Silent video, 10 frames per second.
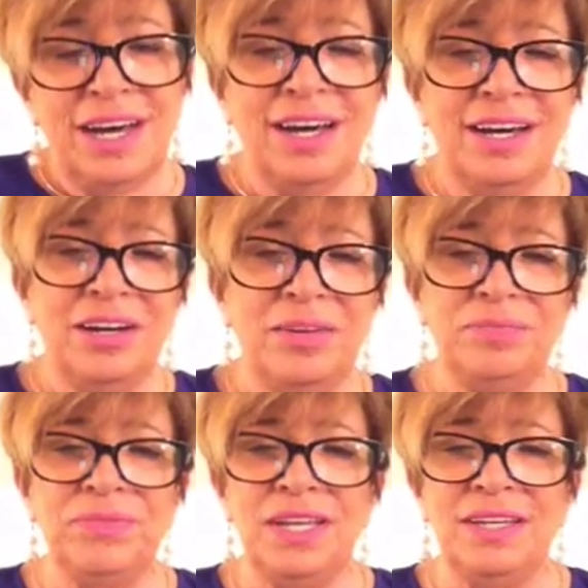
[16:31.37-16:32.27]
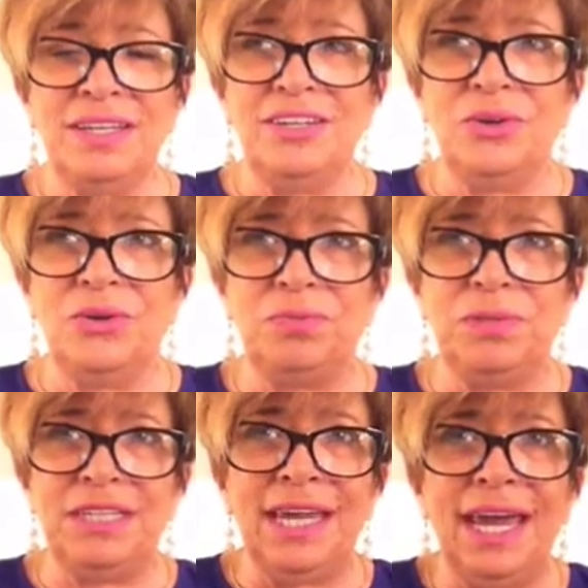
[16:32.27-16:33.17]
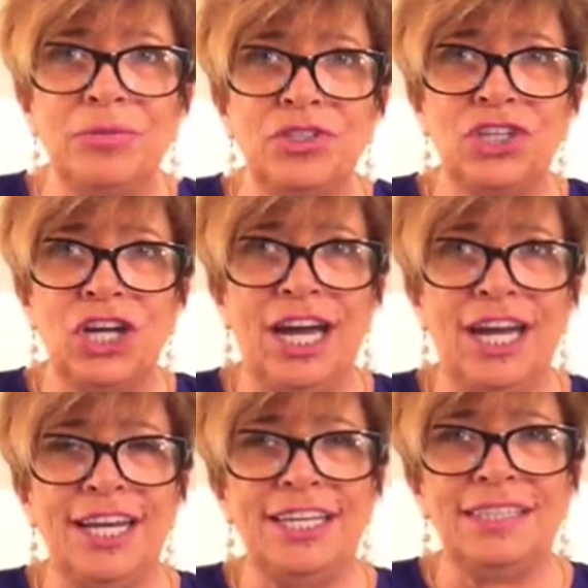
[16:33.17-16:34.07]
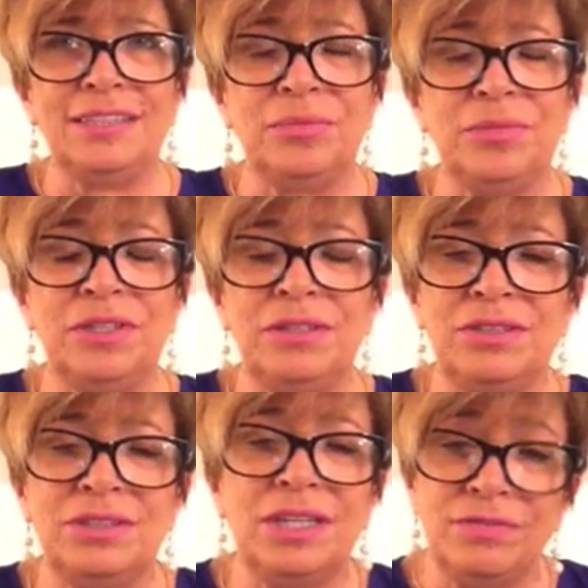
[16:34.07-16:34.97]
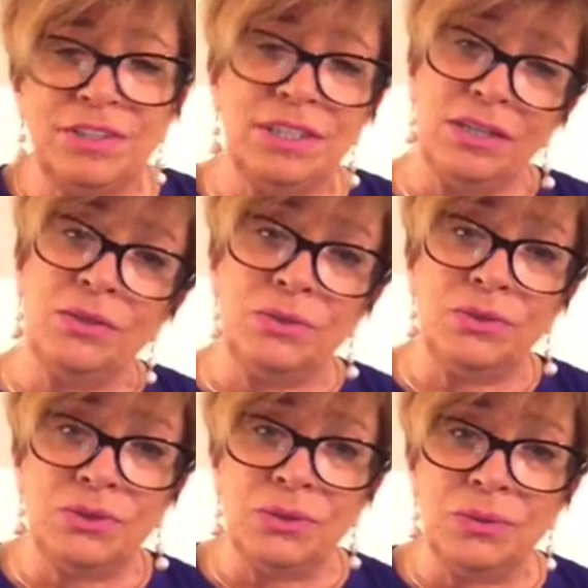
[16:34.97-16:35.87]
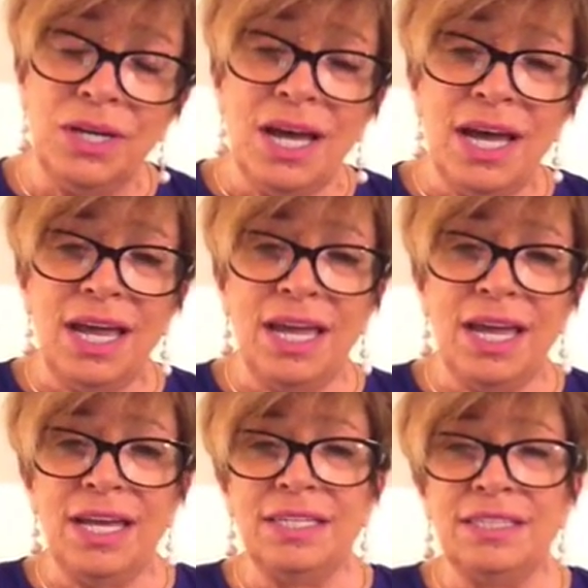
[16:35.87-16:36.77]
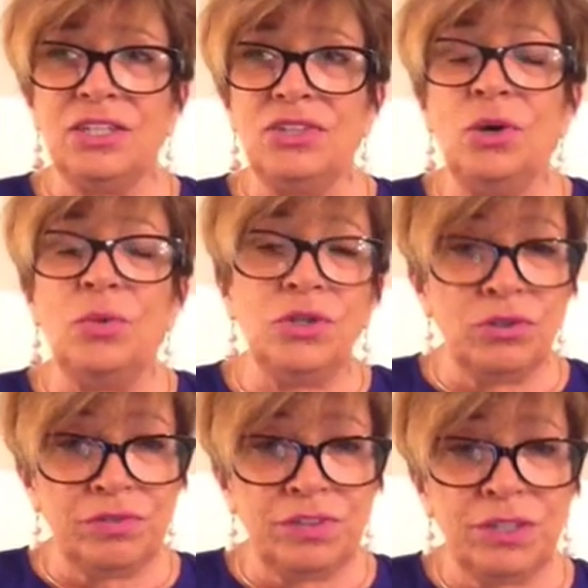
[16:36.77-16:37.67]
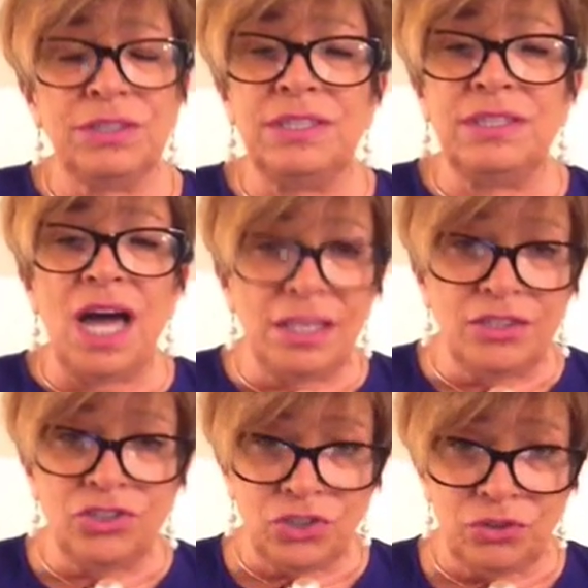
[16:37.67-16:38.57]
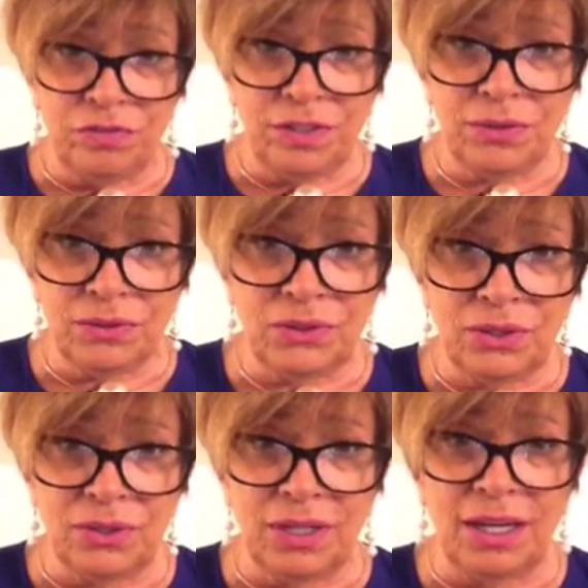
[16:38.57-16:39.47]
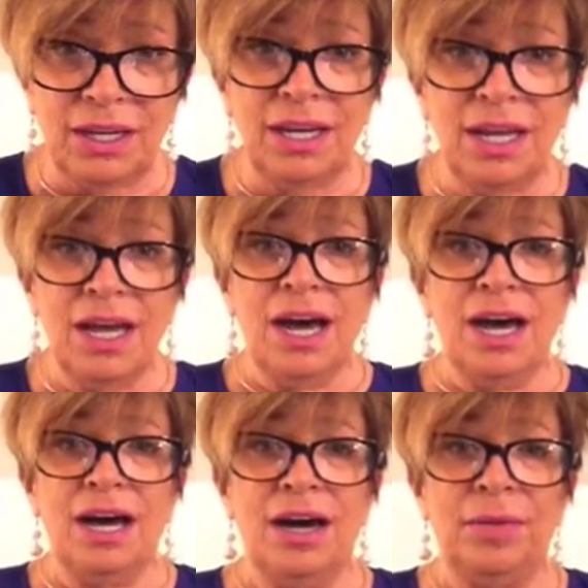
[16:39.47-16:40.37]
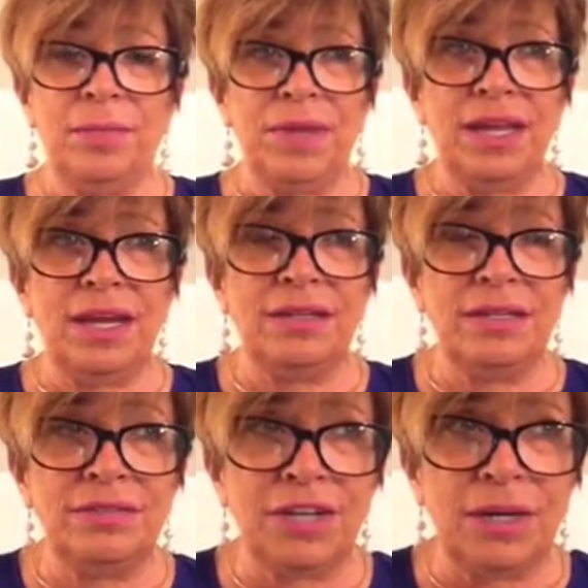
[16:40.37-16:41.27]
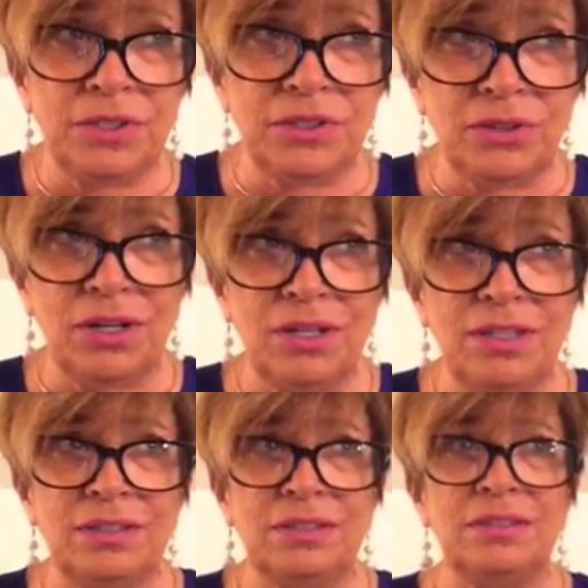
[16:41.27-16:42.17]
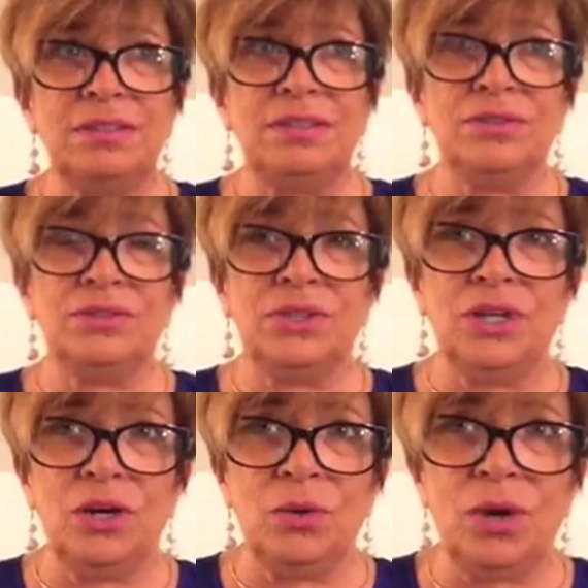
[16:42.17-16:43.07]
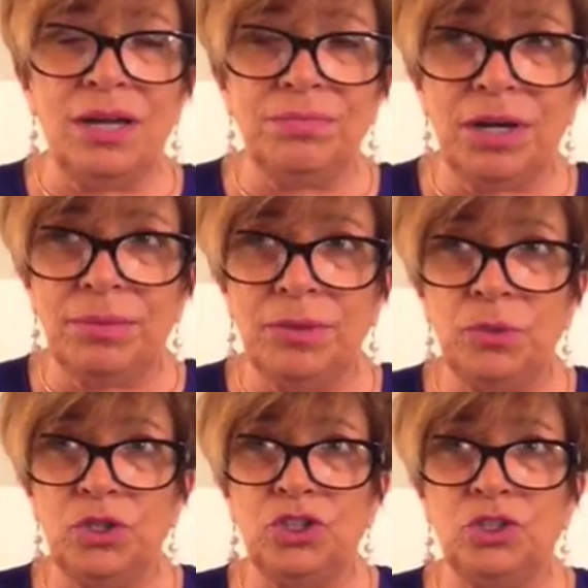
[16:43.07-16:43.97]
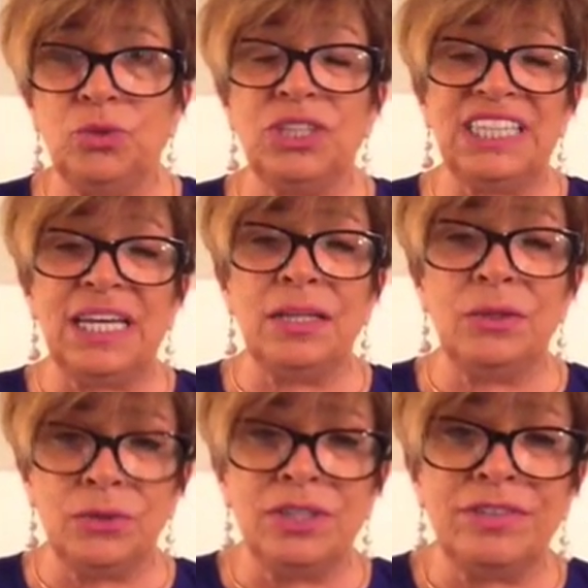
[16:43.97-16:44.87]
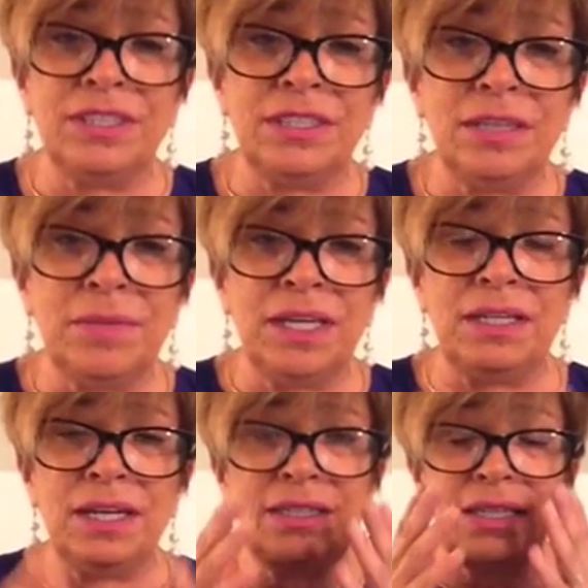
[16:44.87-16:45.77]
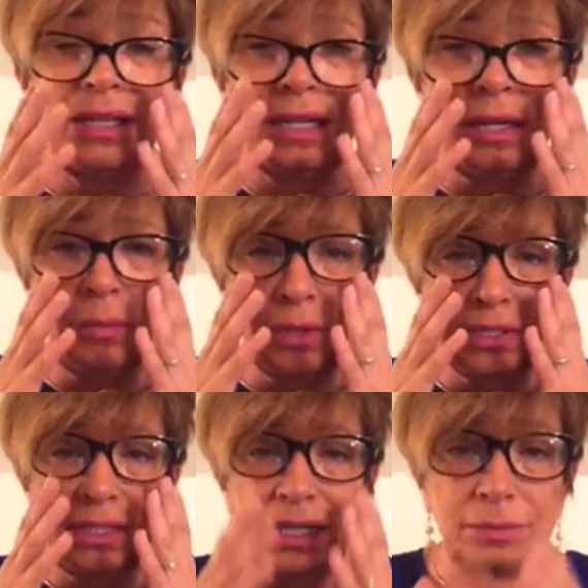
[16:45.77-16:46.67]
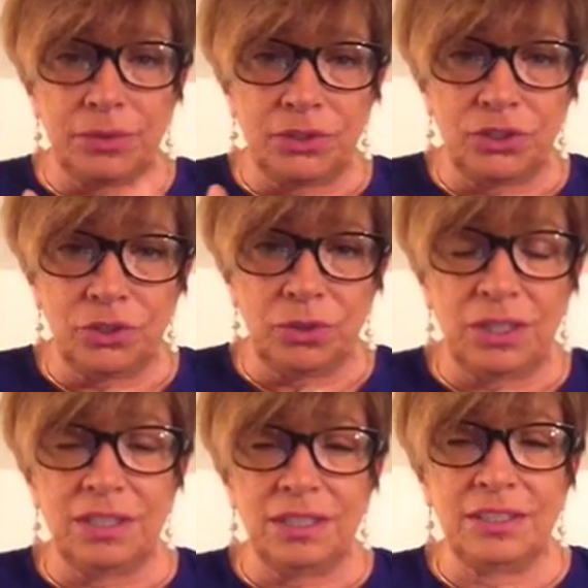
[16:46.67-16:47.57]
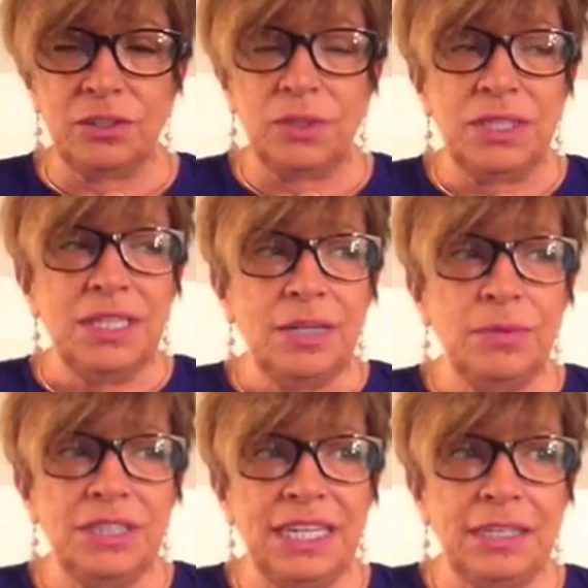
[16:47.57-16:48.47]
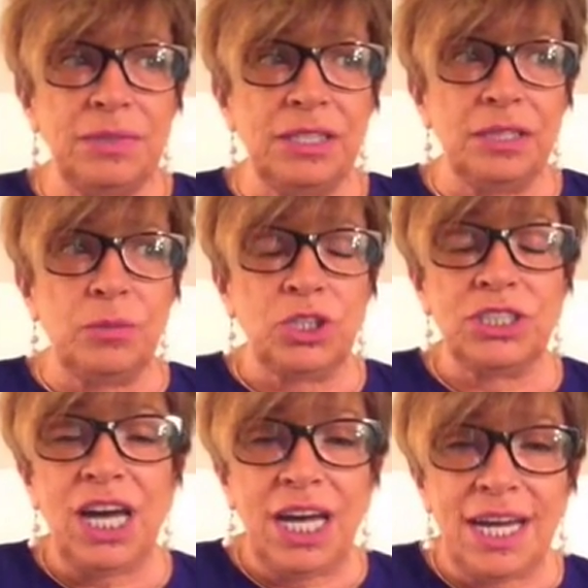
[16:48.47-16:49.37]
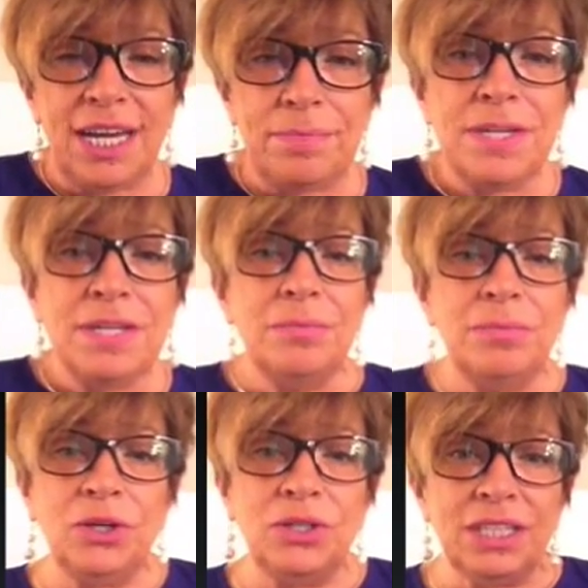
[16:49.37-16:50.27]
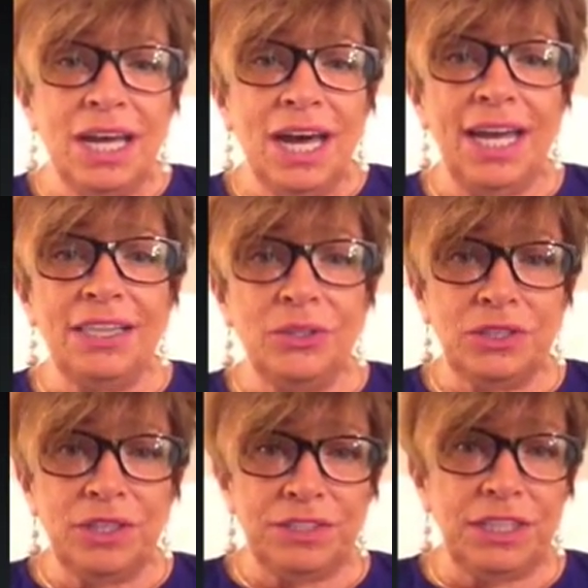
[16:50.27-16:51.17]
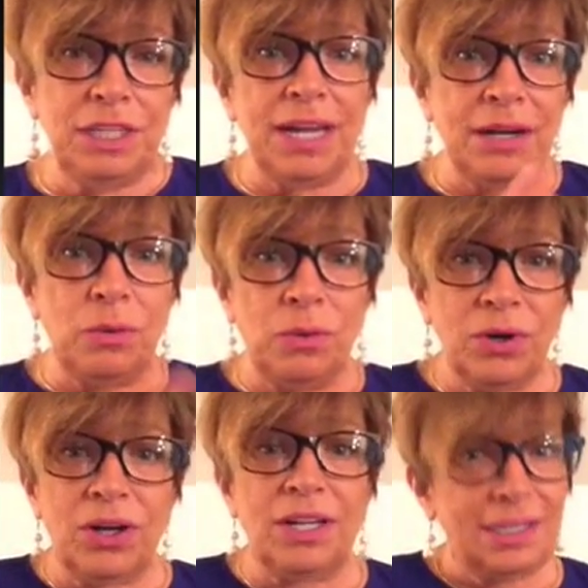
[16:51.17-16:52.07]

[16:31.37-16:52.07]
Um, you know, being camera shy is something you just have to get used to, and knowing your fears, acknowledging your fears. Okay, um, if I would have started this years ago, I probably wouldn't do it because I had low self-esteem, and and I and I wasn't able to do anything. So it would take me a little more time because I had low self-esteem that I had to work on.